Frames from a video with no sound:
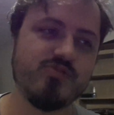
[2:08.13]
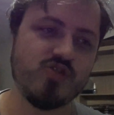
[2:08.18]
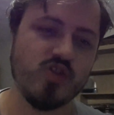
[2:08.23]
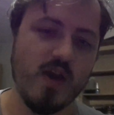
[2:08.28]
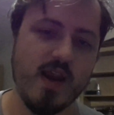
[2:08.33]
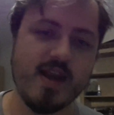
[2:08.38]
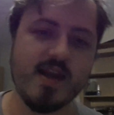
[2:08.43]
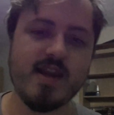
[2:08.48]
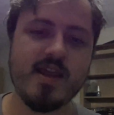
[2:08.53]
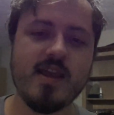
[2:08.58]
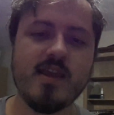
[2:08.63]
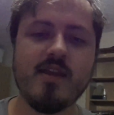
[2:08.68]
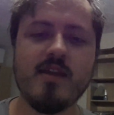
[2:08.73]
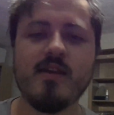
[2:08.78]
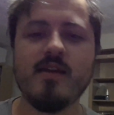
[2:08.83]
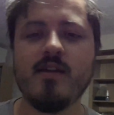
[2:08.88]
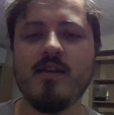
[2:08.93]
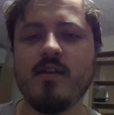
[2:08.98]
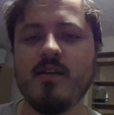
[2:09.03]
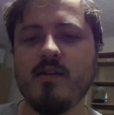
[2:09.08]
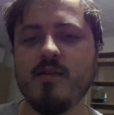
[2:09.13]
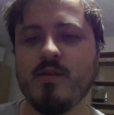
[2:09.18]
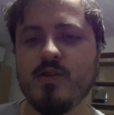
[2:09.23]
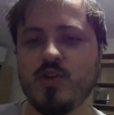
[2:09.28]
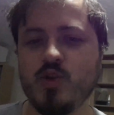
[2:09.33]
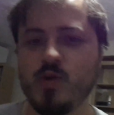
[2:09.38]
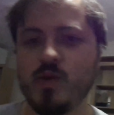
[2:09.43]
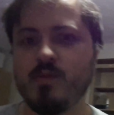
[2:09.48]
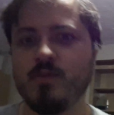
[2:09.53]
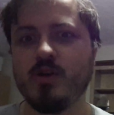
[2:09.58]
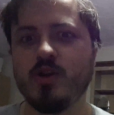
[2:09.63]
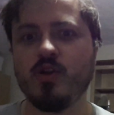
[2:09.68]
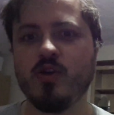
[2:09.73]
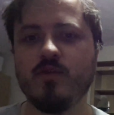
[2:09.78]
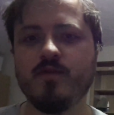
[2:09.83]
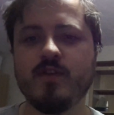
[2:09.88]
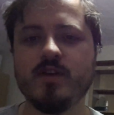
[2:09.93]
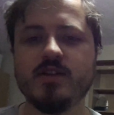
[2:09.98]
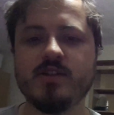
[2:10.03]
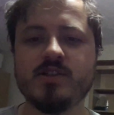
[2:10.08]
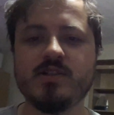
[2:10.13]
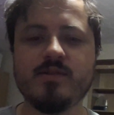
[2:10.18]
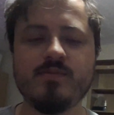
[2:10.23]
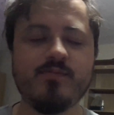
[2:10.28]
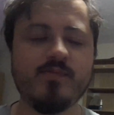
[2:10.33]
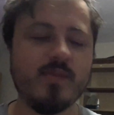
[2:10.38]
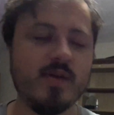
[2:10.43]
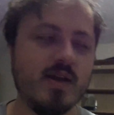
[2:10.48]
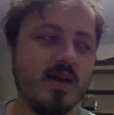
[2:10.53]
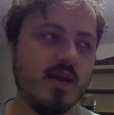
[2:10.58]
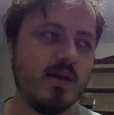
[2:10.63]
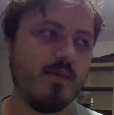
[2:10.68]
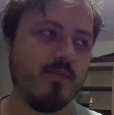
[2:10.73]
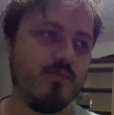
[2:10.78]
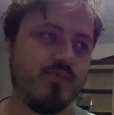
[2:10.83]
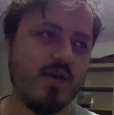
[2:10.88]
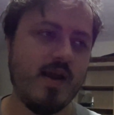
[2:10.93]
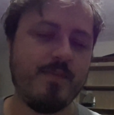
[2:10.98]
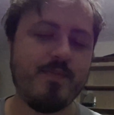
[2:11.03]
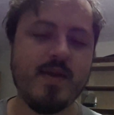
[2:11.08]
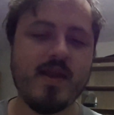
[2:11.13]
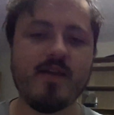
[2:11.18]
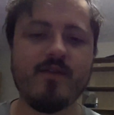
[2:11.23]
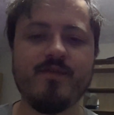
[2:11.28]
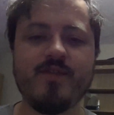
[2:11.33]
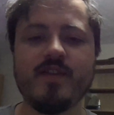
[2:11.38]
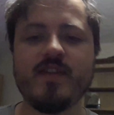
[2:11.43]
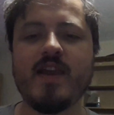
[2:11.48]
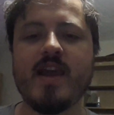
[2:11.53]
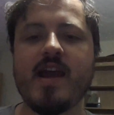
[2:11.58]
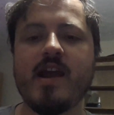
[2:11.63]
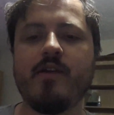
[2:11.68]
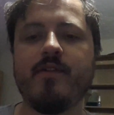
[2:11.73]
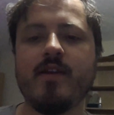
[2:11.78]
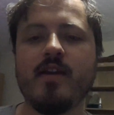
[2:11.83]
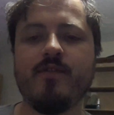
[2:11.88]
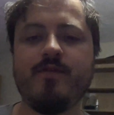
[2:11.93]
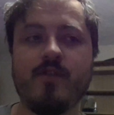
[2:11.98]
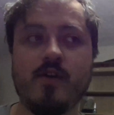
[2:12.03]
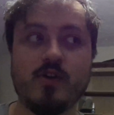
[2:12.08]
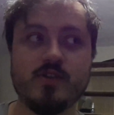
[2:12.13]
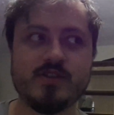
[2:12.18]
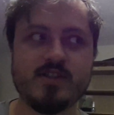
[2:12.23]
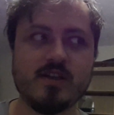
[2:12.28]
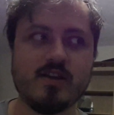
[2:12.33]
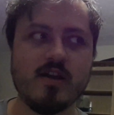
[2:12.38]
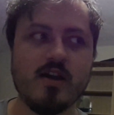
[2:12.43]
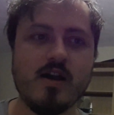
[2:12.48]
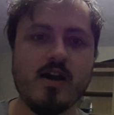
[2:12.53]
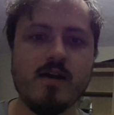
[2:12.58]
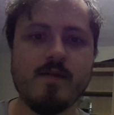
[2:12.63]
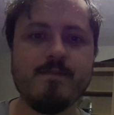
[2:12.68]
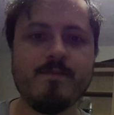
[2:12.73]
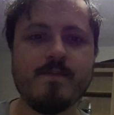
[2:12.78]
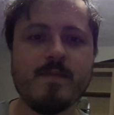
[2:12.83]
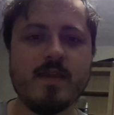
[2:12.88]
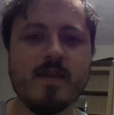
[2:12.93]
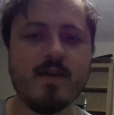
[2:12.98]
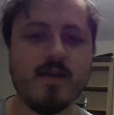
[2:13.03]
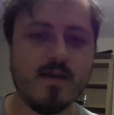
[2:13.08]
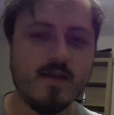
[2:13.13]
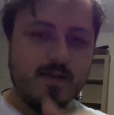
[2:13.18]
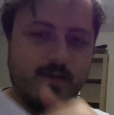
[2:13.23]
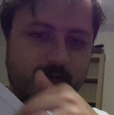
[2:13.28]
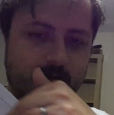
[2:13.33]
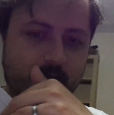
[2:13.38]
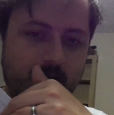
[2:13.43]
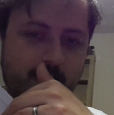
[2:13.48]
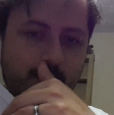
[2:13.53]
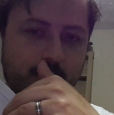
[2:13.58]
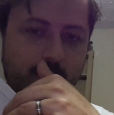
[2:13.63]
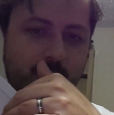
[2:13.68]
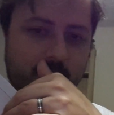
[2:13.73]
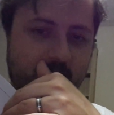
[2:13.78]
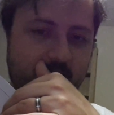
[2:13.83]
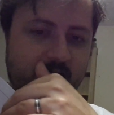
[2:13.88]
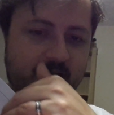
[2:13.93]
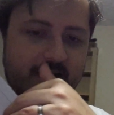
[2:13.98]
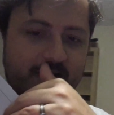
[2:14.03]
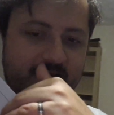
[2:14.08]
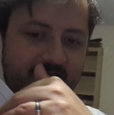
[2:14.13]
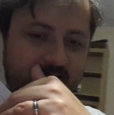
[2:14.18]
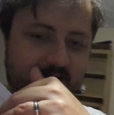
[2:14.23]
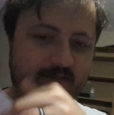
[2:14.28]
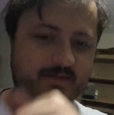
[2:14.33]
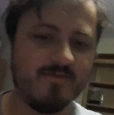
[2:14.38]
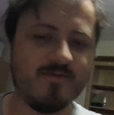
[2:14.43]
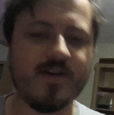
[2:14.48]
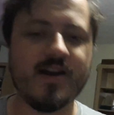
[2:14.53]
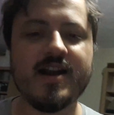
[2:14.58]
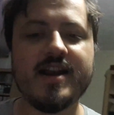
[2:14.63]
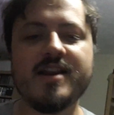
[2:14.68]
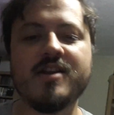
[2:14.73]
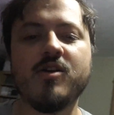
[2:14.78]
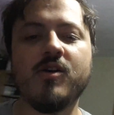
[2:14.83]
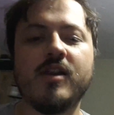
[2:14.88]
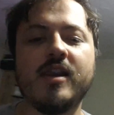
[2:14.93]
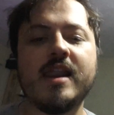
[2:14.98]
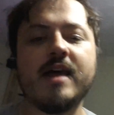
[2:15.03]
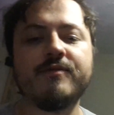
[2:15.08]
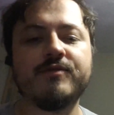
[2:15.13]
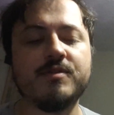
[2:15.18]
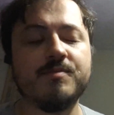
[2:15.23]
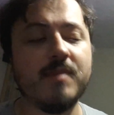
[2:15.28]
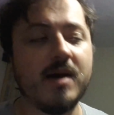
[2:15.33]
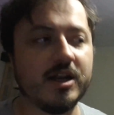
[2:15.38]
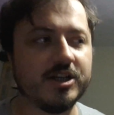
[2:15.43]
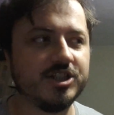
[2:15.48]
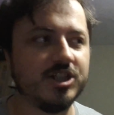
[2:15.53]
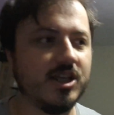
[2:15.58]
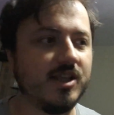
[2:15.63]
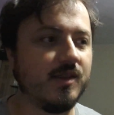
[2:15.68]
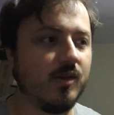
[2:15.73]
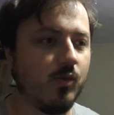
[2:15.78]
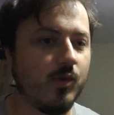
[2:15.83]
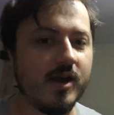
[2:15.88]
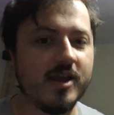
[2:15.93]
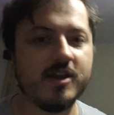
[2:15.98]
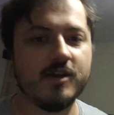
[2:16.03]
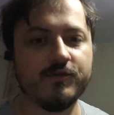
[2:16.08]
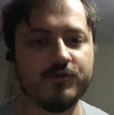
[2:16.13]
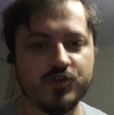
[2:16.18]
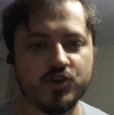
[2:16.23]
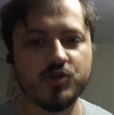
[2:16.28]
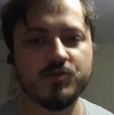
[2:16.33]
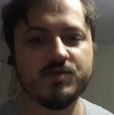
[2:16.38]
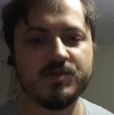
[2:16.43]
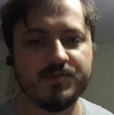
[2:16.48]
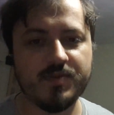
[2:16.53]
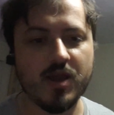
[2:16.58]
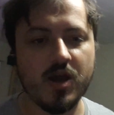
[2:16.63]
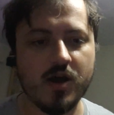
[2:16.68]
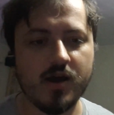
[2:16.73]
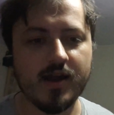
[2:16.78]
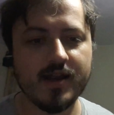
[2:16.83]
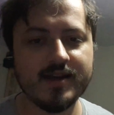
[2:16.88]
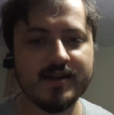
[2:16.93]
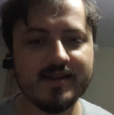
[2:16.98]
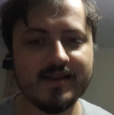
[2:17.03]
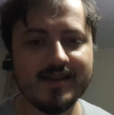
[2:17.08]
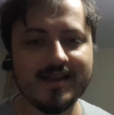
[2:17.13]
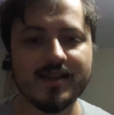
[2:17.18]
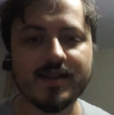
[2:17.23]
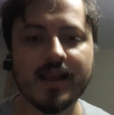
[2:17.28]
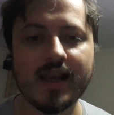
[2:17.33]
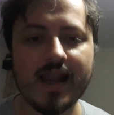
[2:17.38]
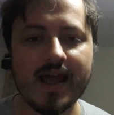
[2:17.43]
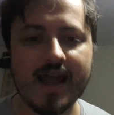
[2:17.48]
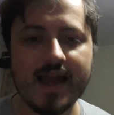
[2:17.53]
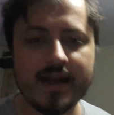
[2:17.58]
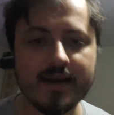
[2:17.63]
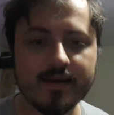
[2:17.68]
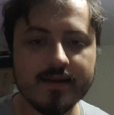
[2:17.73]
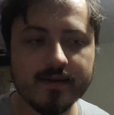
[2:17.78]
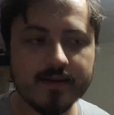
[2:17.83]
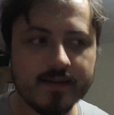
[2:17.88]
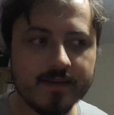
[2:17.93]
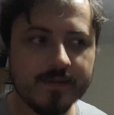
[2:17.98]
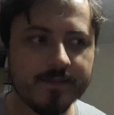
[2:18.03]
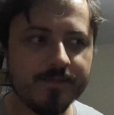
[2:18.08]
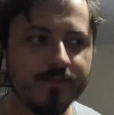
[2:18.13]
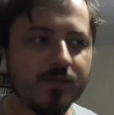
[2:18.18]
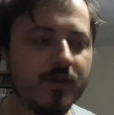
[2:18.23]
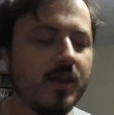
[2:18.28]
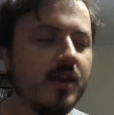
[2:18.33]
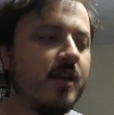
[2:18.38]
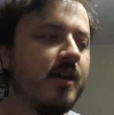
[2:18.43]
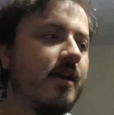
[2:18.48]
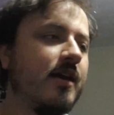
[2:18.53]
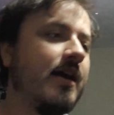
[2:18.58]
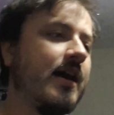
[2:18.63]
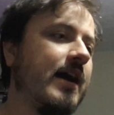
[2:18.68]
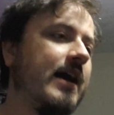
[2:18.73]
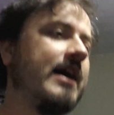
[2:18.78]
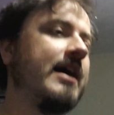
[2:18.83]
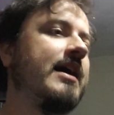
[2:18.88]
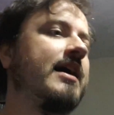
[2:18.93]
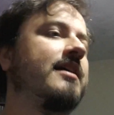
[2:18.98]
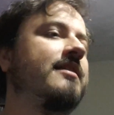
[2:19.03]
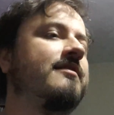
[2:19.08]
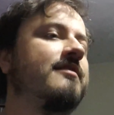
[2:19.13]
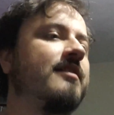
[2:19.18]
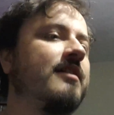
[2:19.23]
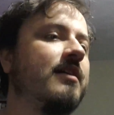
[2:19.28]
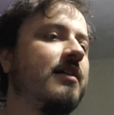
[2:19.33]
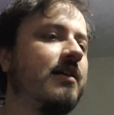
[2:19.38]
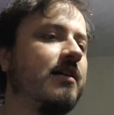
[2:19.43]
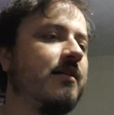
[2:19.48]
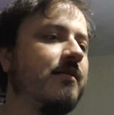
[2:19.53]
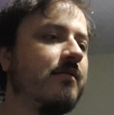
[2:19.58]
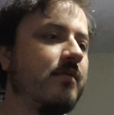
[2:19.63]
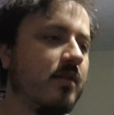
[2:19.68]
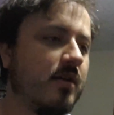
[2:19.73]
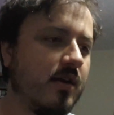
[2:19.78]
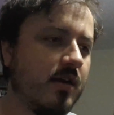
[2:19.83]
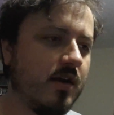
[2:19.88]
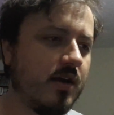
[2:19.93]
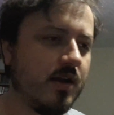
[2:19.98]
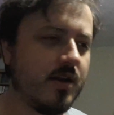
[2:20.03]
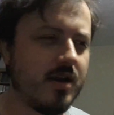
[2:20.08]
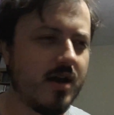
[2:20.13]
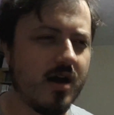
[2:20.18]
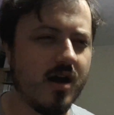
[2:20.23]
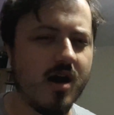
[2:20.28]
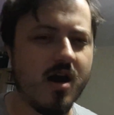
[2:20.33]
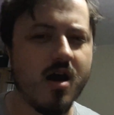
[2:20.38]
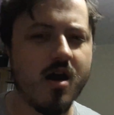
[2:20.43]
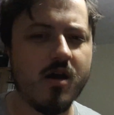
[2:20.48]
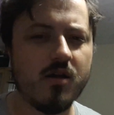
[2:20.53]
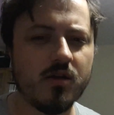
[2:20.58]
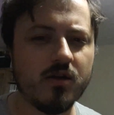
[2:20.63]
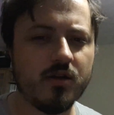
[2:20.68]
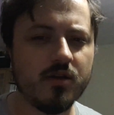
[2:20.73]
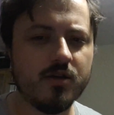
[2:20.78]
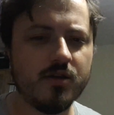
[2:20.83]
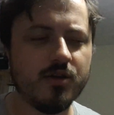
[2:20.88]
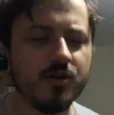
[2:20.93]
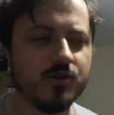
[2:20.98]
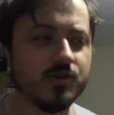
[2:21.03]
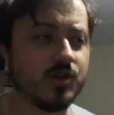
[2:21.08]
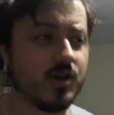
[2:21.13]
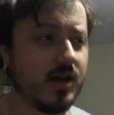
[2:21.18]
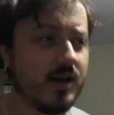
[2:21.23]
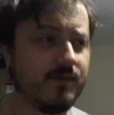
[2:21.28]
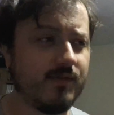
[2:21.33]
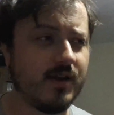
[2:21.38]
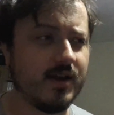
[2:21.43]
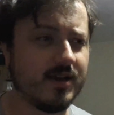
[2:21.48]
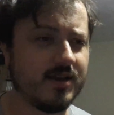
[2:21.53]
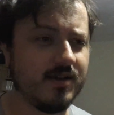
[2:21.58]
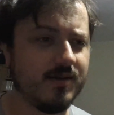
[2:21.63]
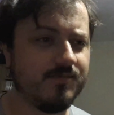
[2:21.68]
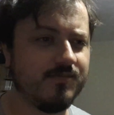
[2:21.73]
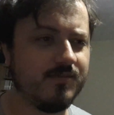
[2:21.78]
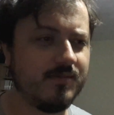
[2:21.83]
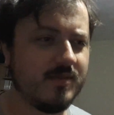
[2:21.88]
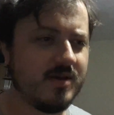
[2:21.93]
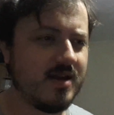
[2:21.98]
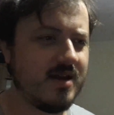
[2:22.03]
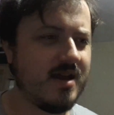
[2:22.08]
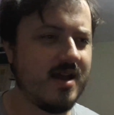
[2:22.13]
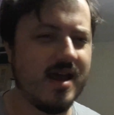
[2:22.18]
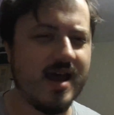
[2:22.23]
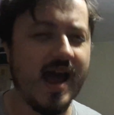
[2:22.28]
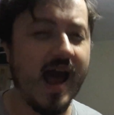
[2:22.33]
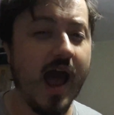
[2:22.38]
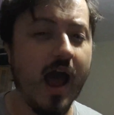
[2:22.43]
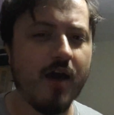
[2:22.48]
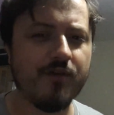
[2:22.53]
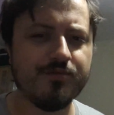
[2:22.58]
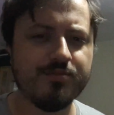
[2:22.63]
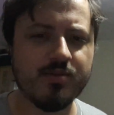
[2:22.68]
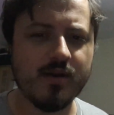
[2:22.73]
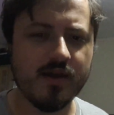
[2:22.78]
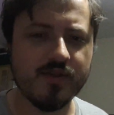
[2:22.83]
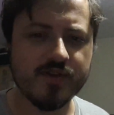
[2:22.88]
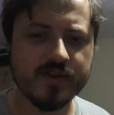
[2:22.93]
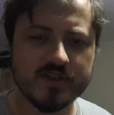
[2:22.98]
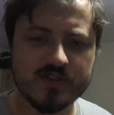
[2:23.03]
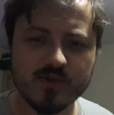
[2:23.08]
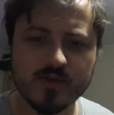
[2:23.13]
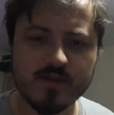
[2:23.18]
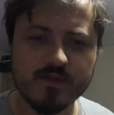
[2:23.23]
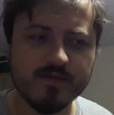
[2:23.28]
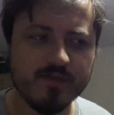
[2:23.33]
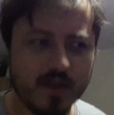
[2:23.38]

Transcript: training, doing manoeuvres, prepping for the area for Ostagar. So it's really not left much in the way of troops behind in the land. And an Arl, who's kind of like a half-brother sort